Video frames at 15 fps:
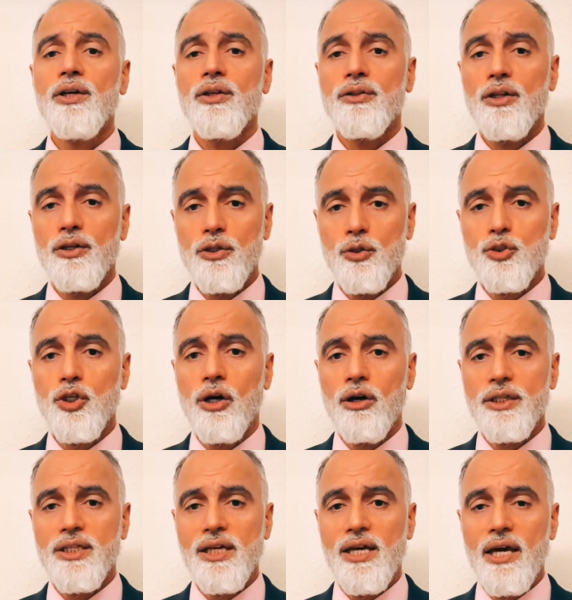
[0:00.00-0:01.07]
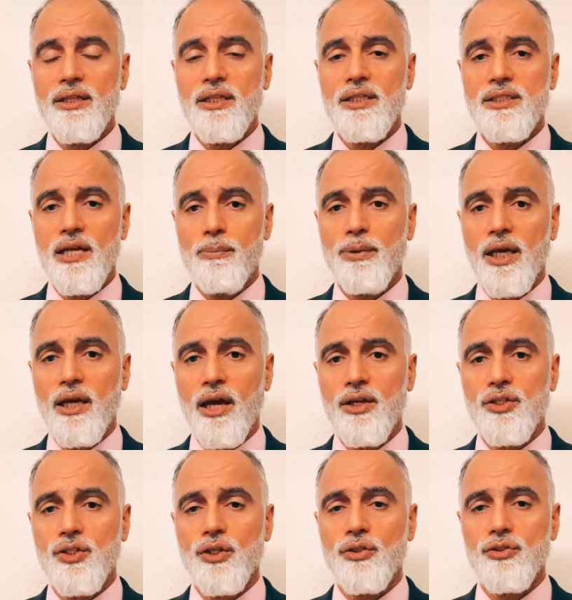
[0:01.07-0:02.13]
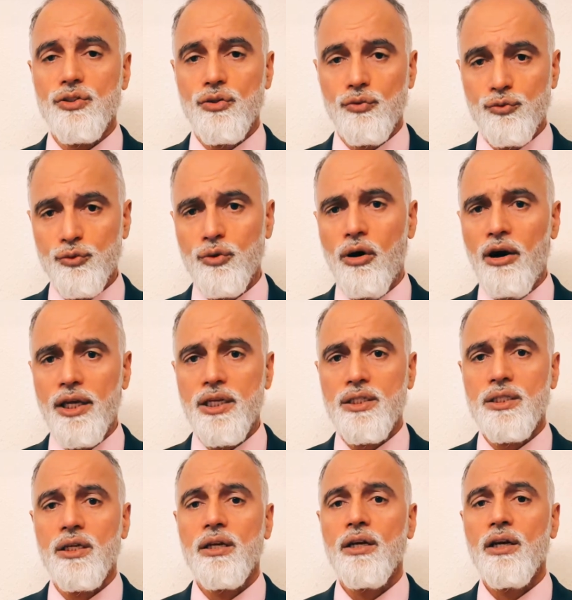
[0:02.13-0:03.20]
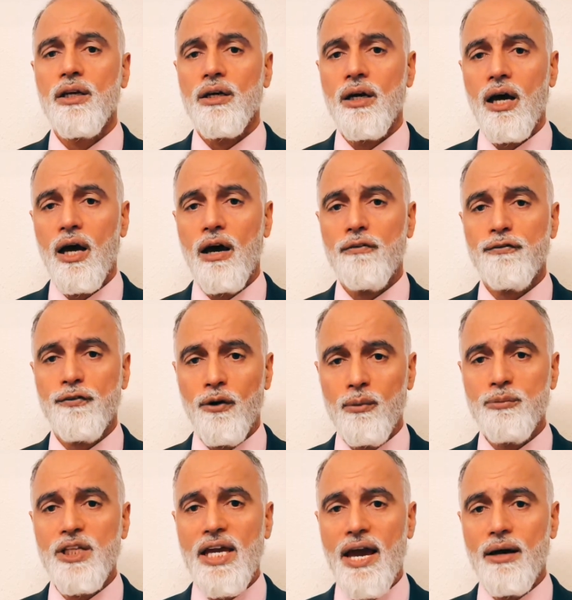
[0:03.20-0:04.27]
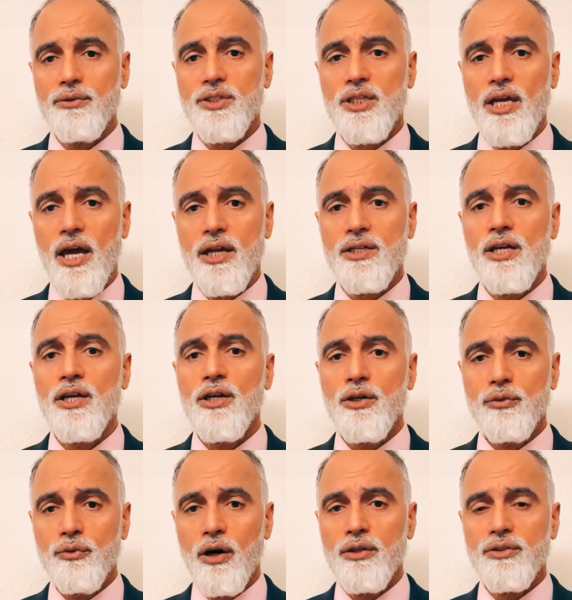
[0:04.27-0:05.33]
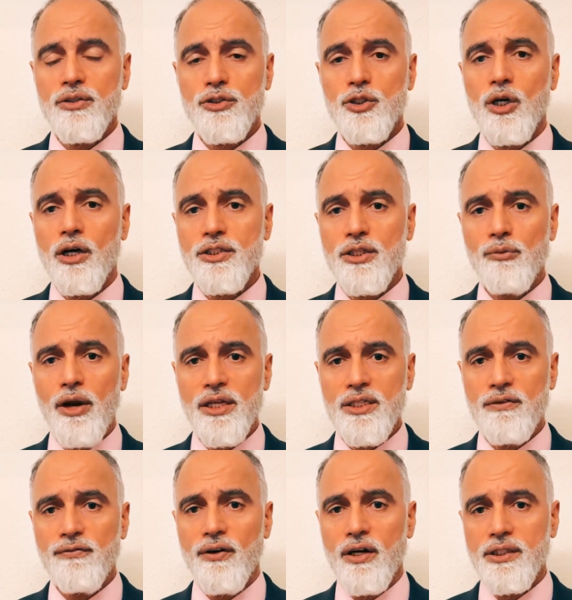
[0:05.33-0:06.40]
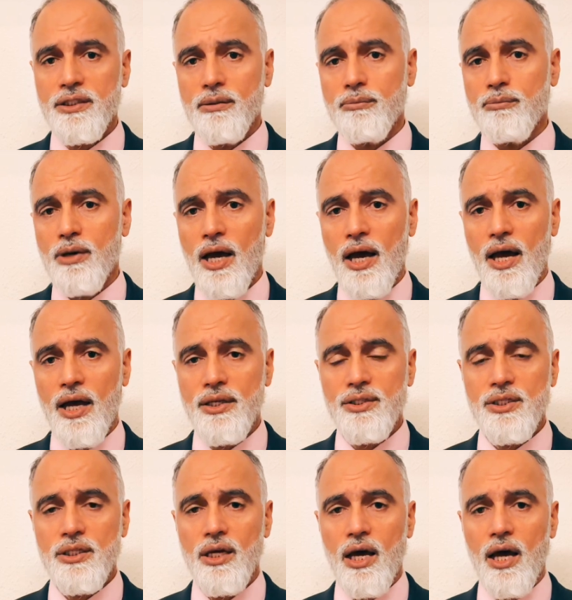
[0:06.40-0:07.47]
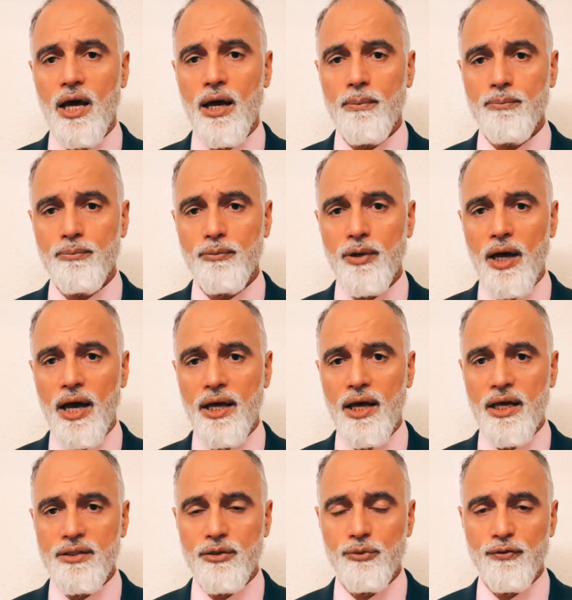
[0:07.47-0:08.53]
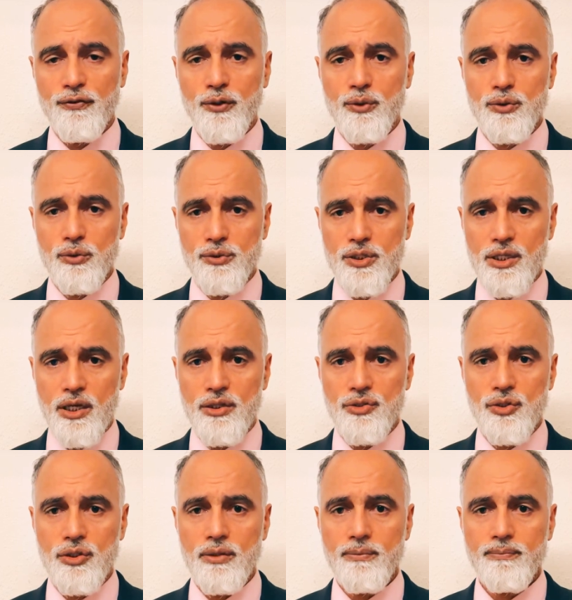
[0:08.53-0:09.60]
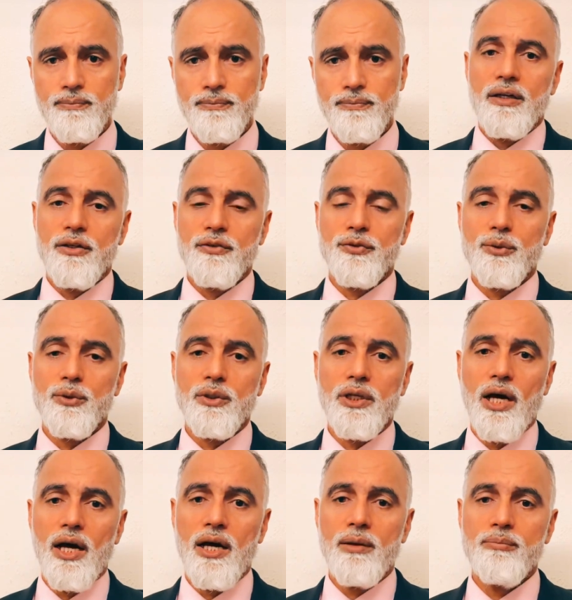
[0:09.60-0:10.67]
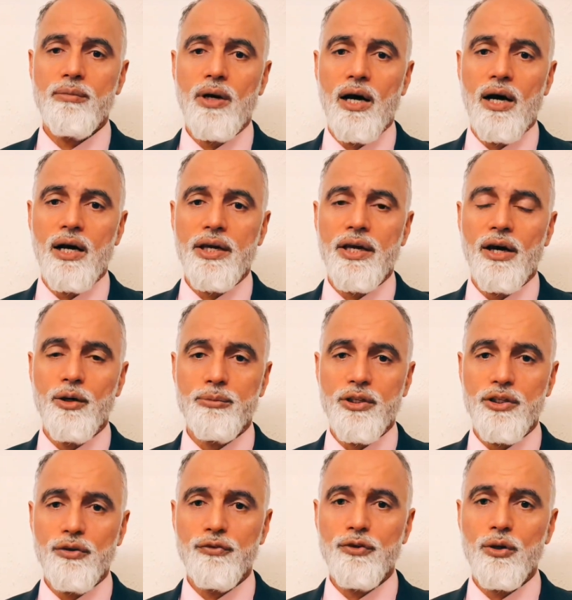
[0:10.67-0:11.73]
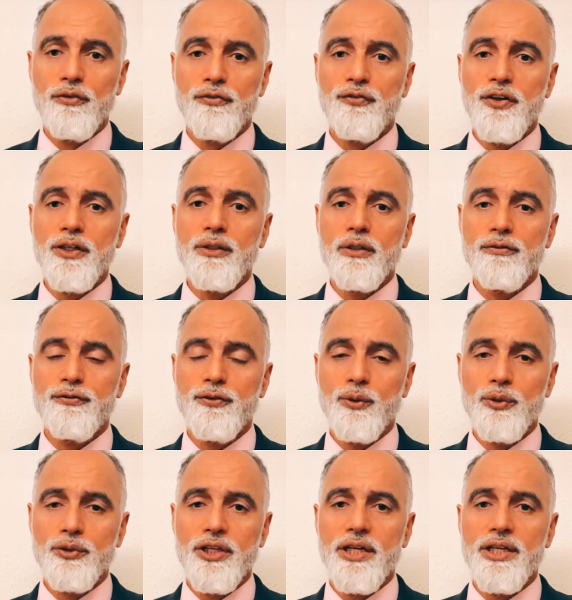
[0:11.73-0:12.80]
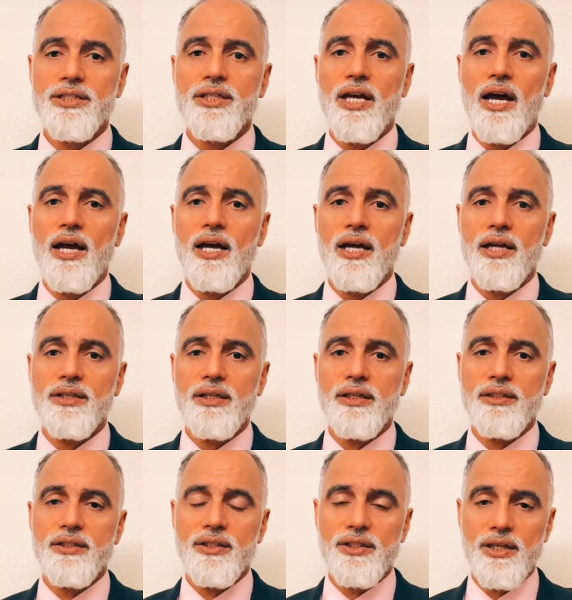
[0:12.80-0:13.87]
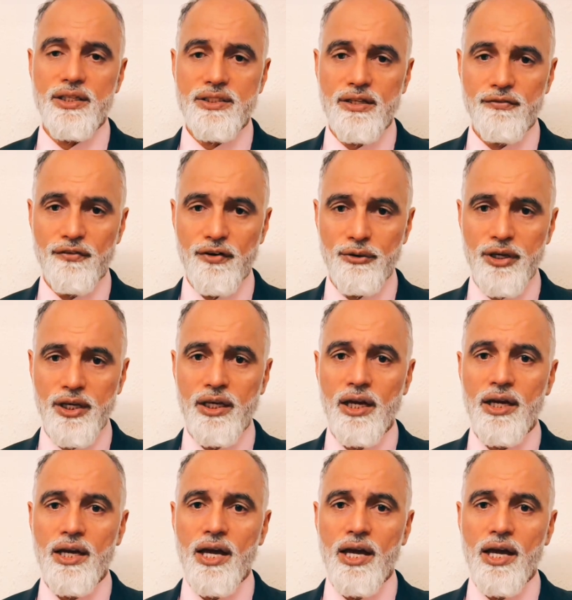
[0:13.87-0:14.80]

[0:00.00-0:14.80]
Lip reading: that you try to get these applications right from the outset, rather than trying to rectify them at the refusal stage. Overall, I hope that you've got a feel for this and that it's a very